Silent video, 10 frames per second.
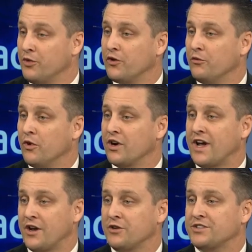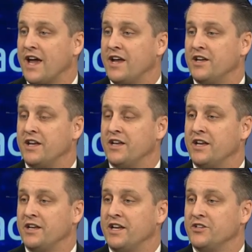our book of work on our side
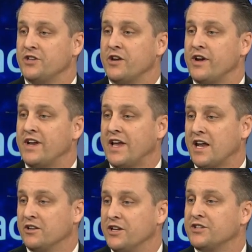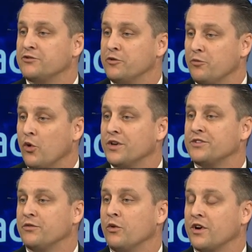in generating analytics and
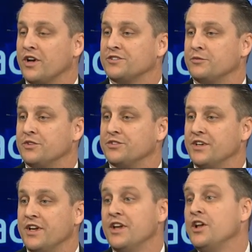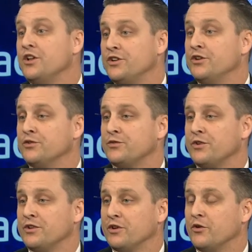reports for customers to use
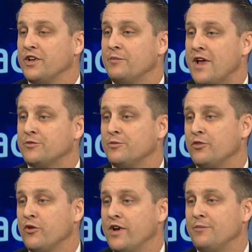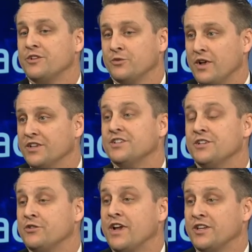for their liquidity management program, as well as
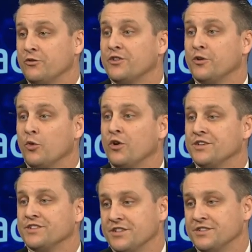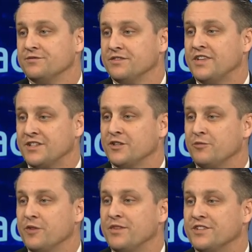interacting with their boards, because that's going
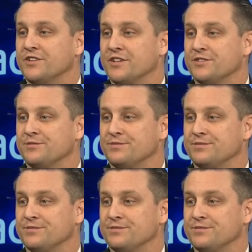to be a piece of this.